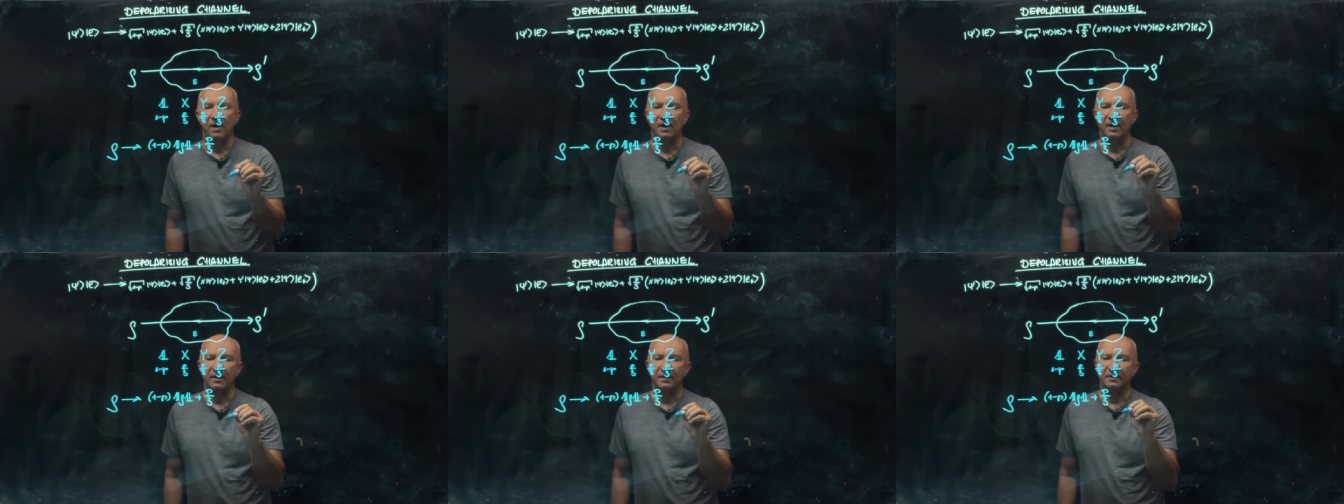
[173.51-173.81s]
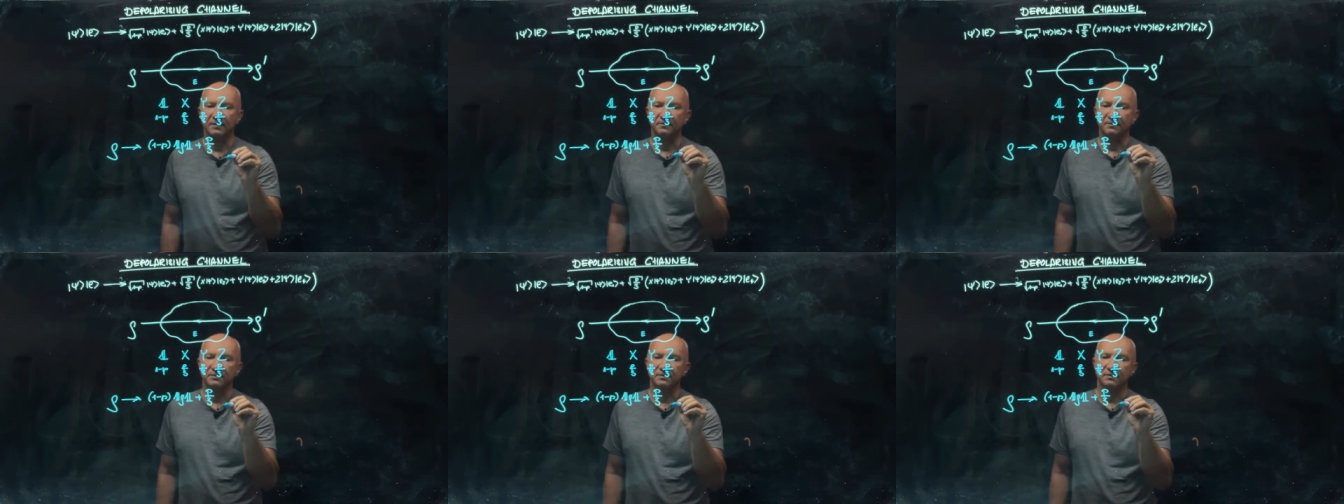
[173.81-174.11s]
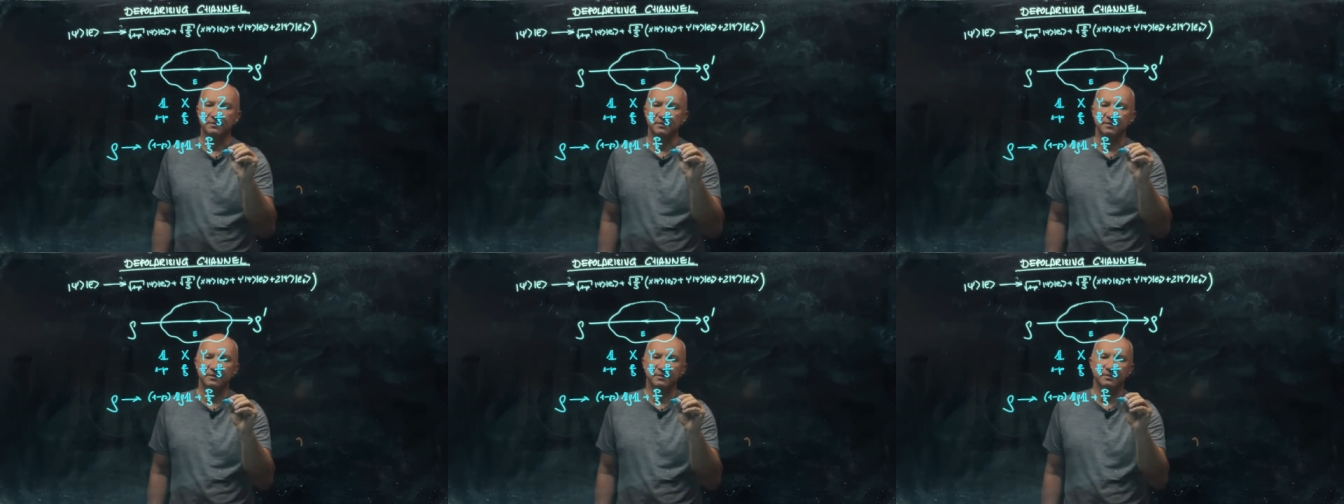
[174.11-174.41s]
And
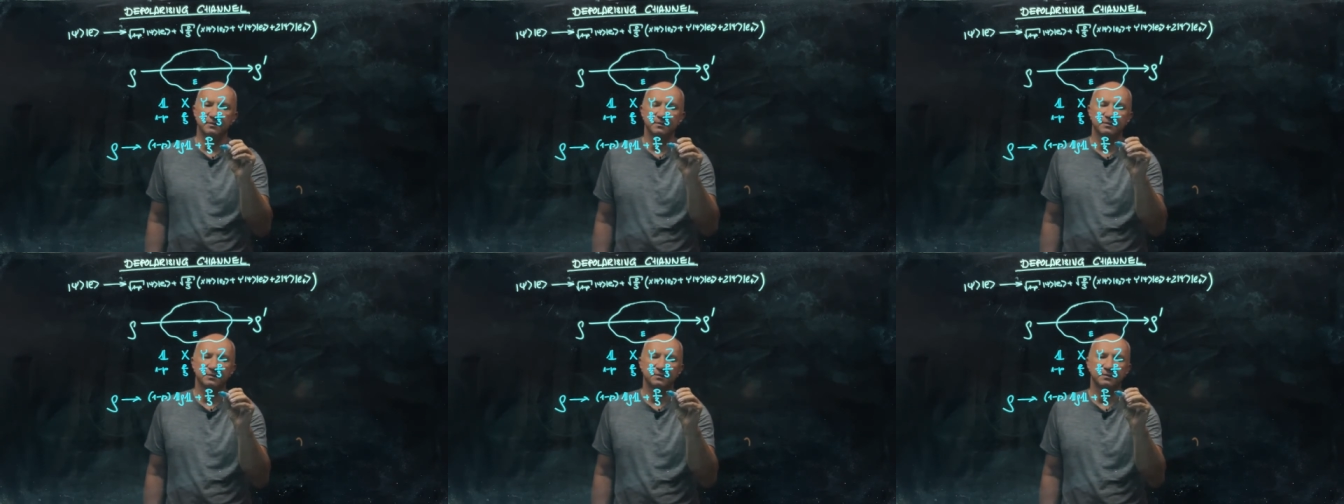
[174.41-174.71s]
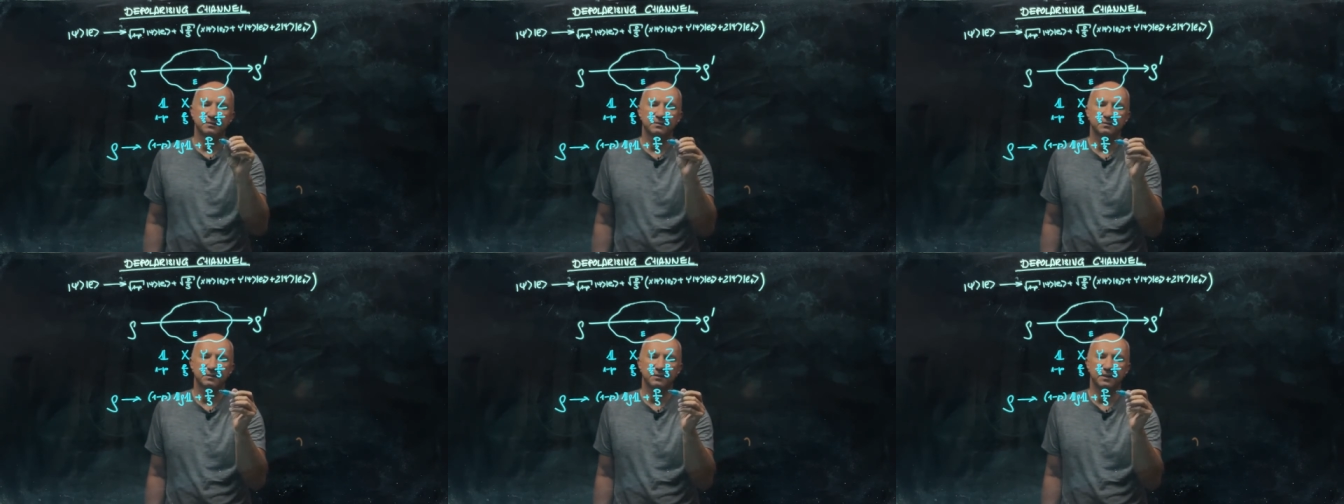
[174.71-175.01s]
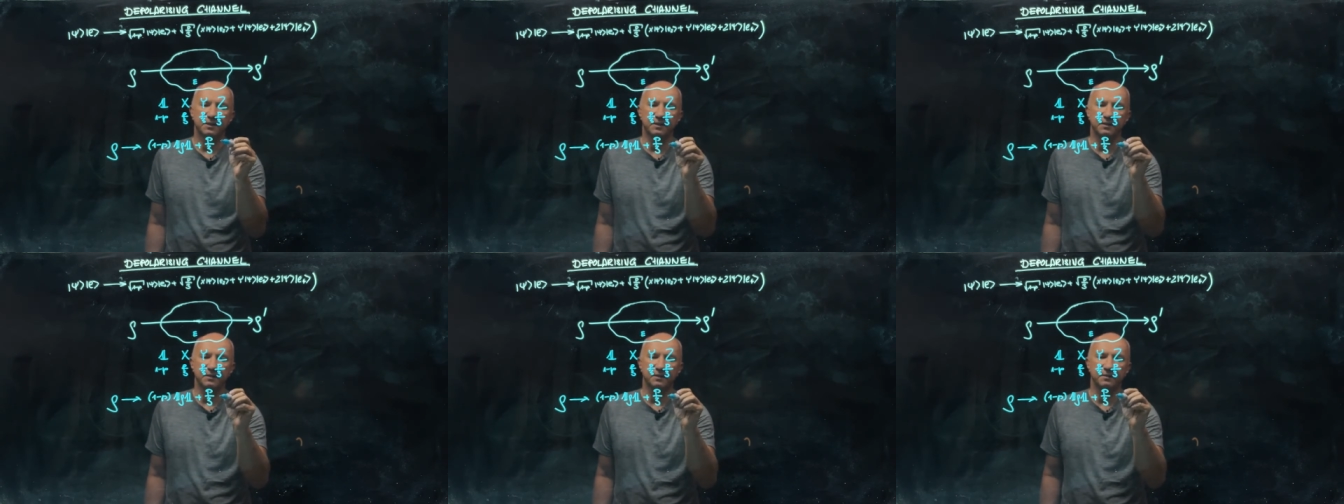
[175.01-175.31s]

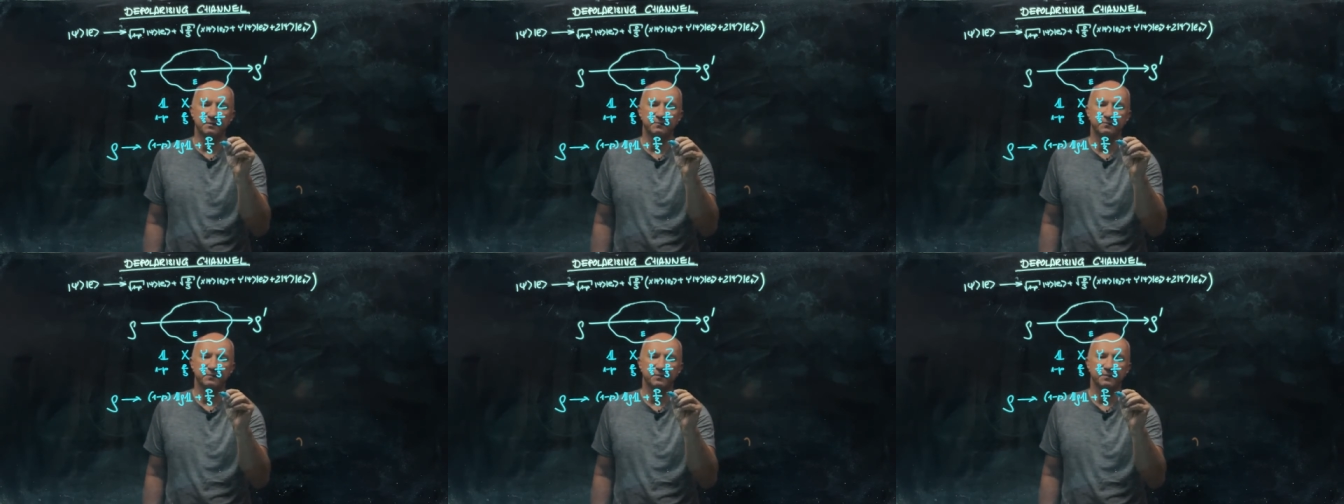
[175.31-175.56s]
here